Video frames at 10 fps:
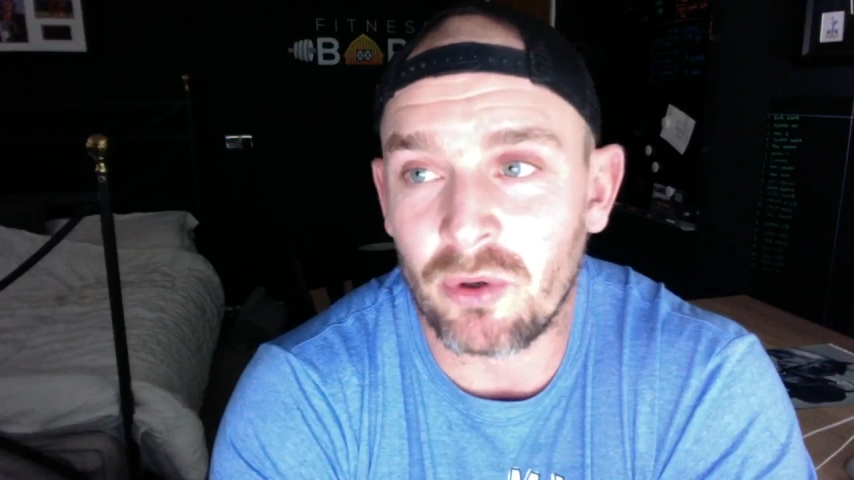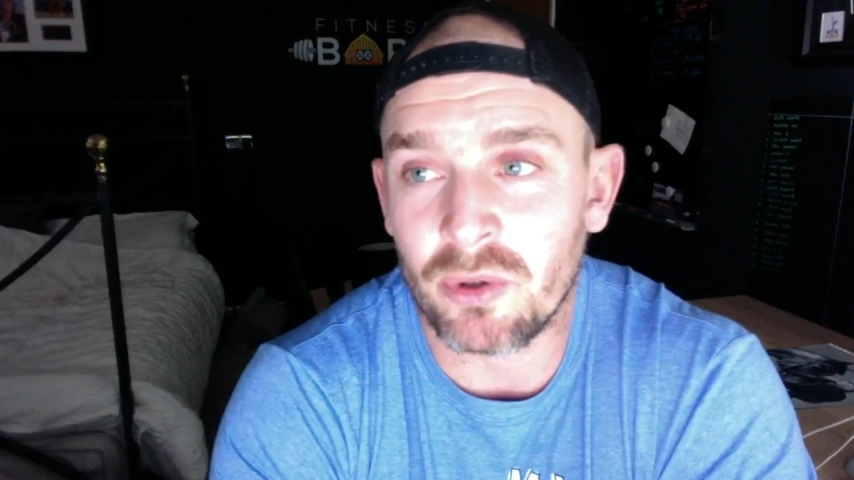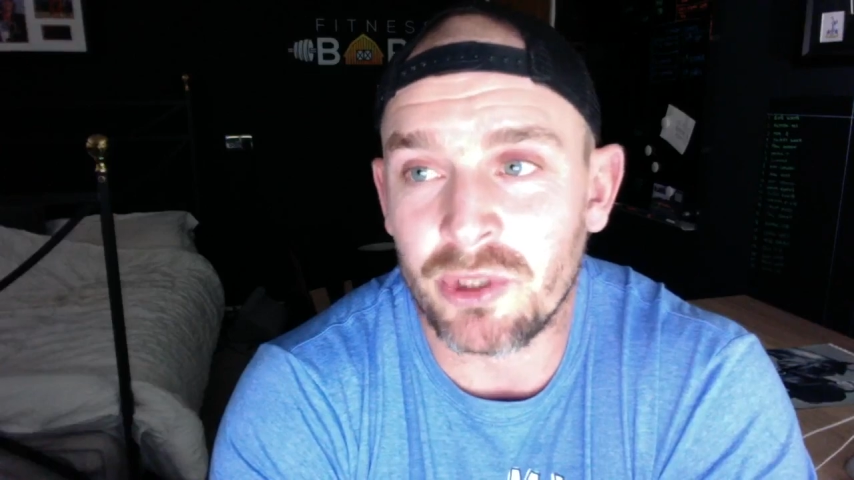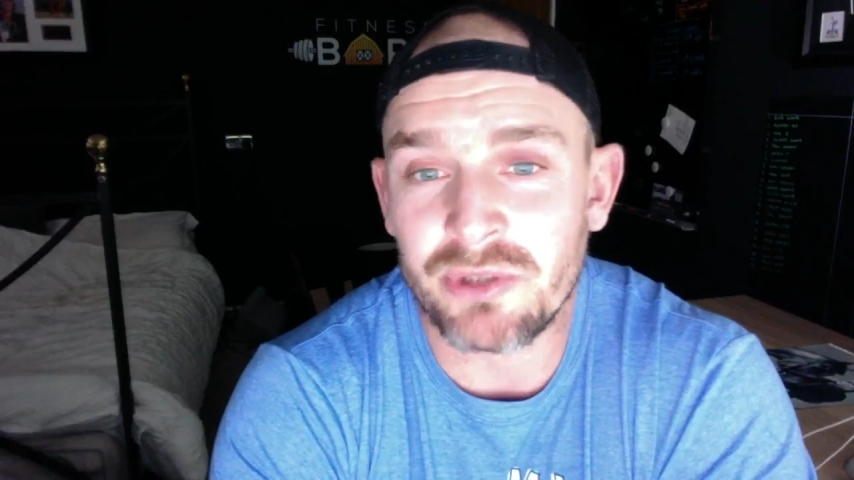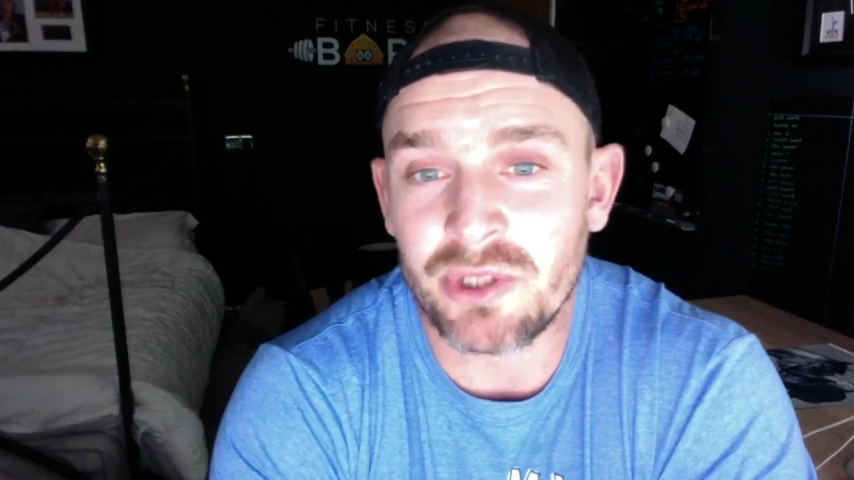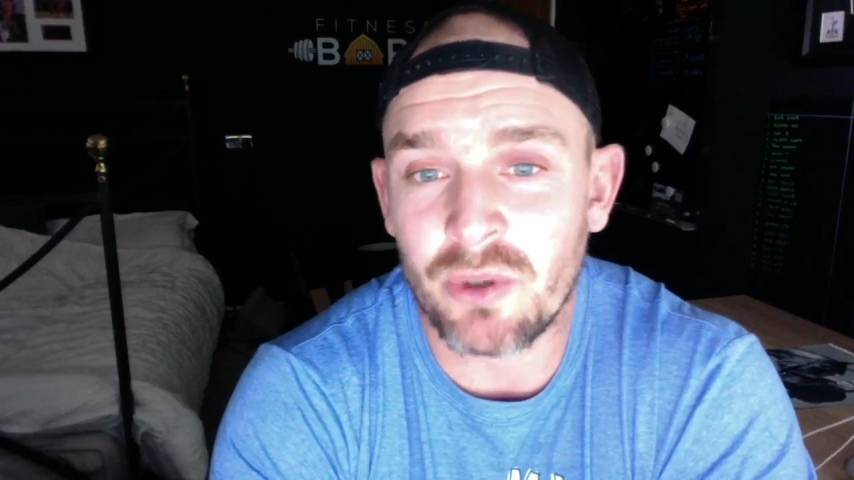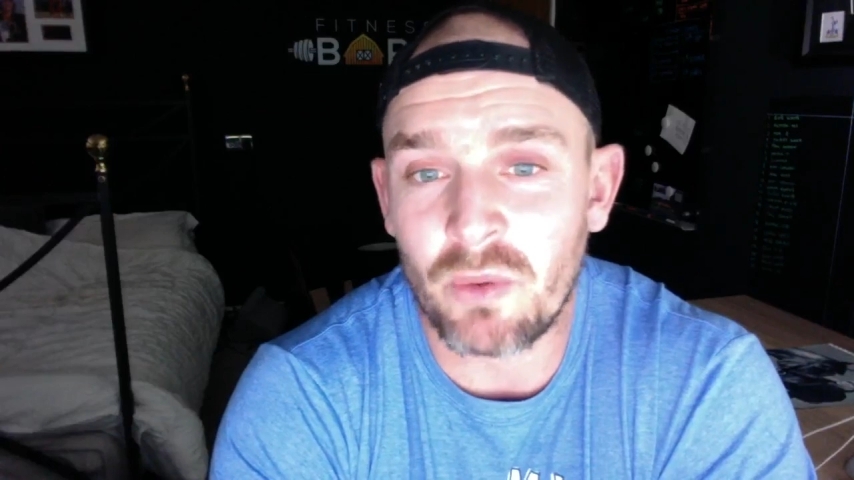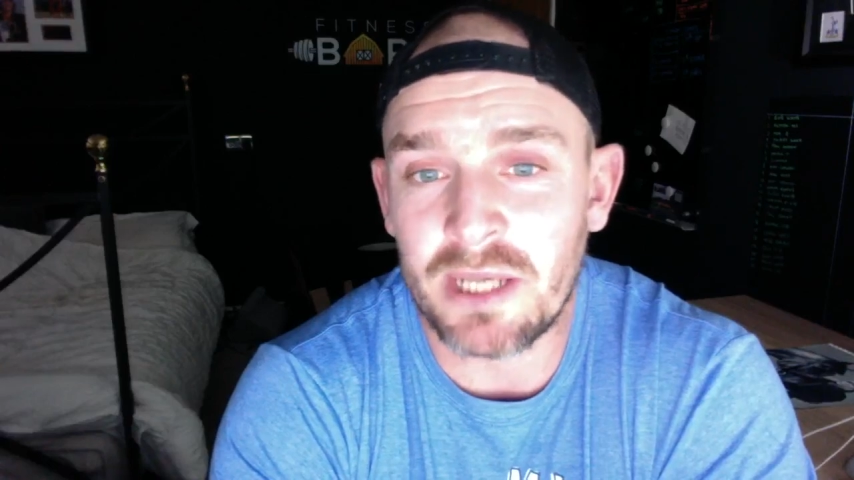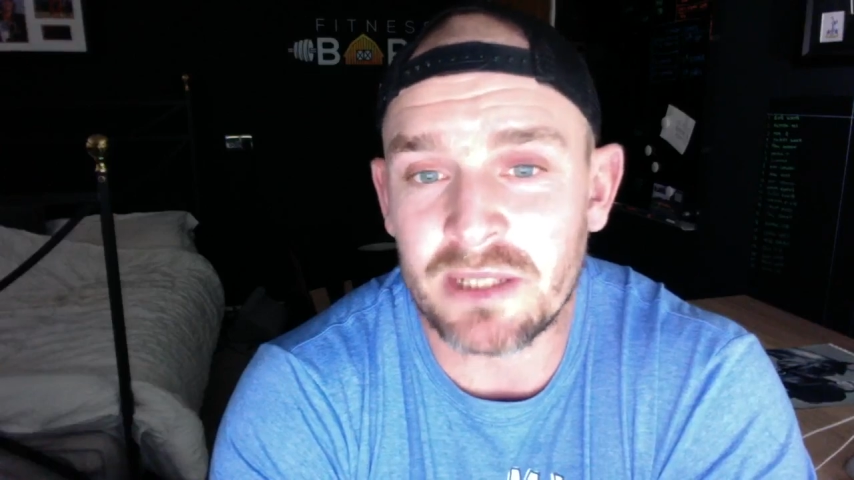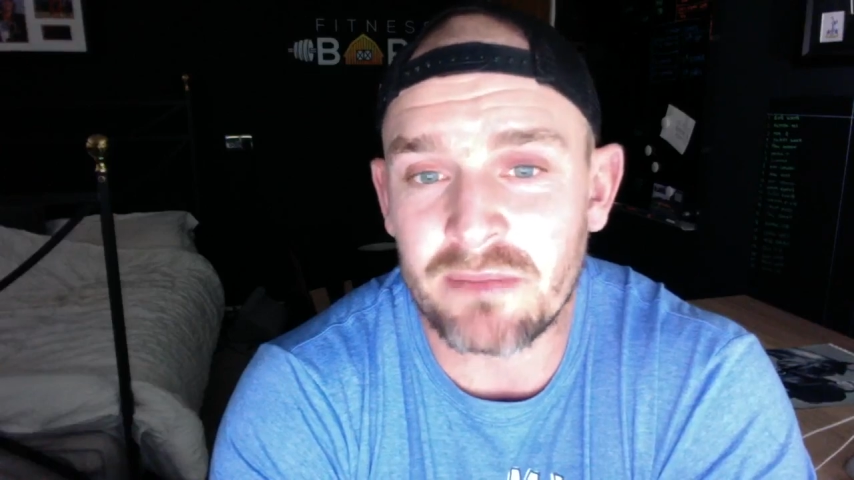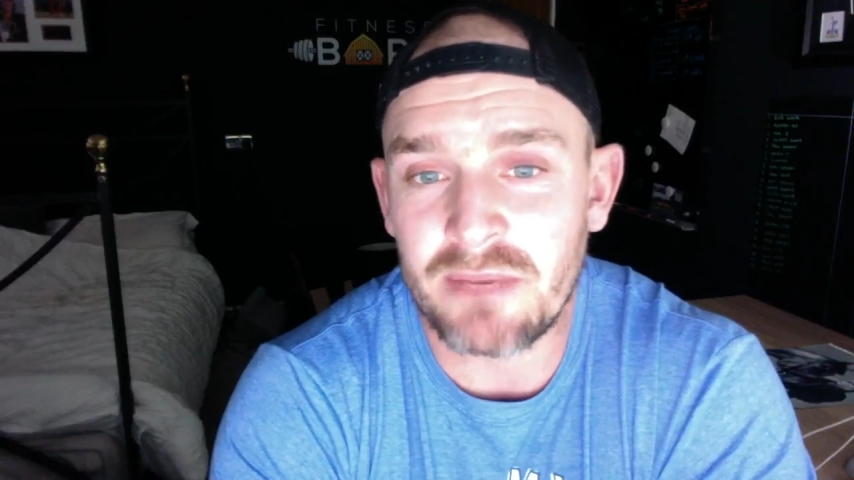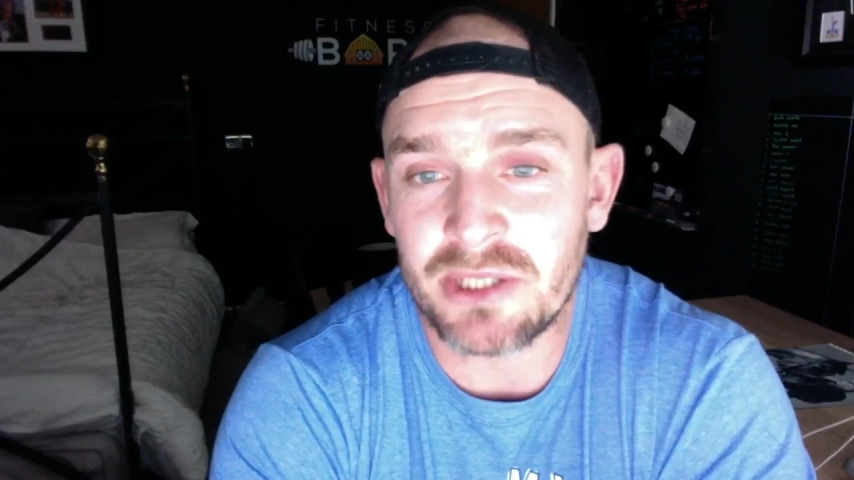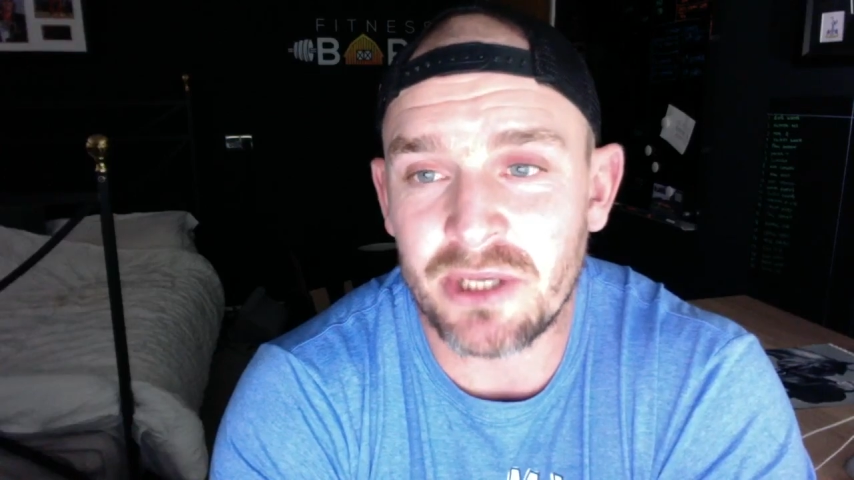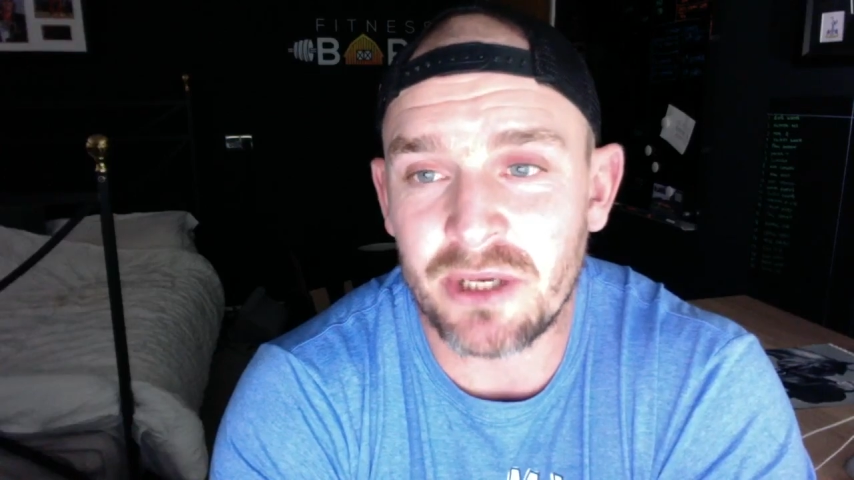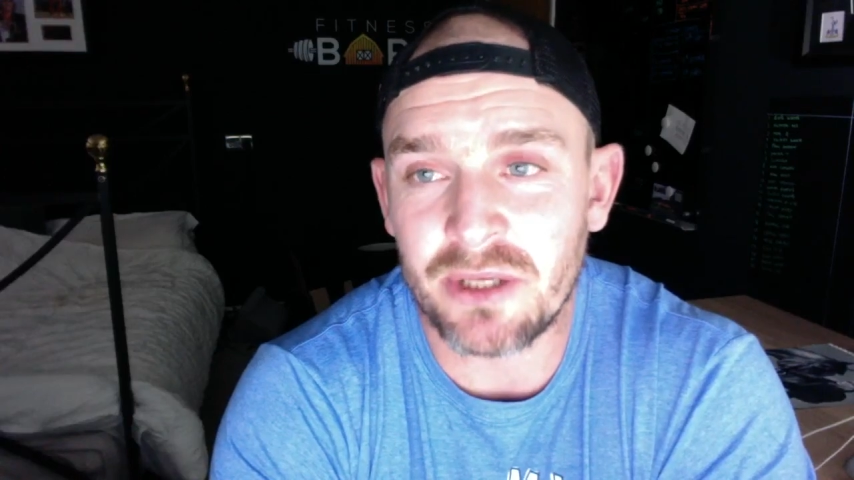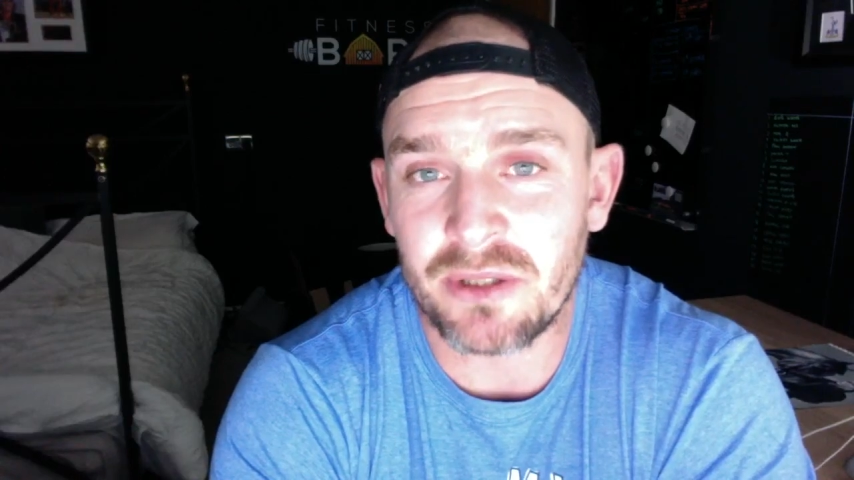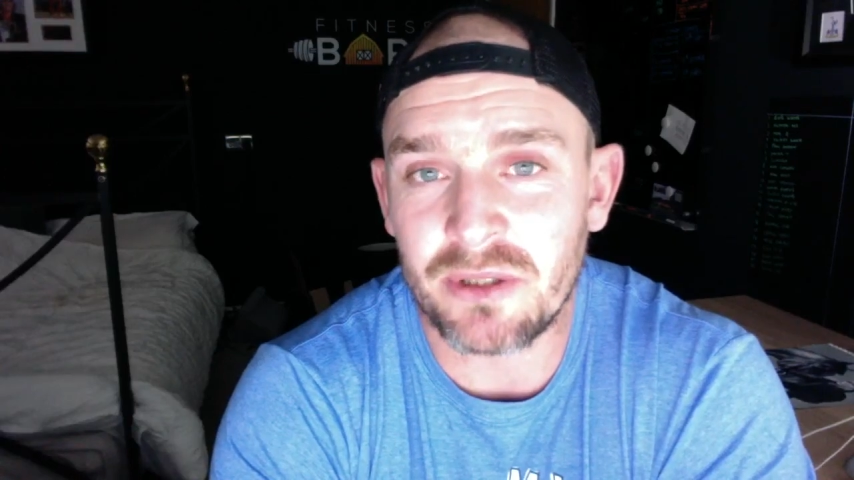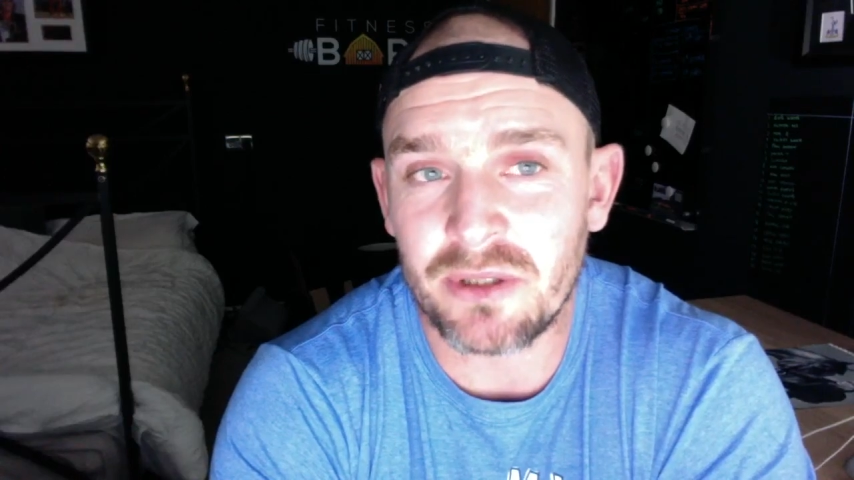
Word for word: or using your weight as a measure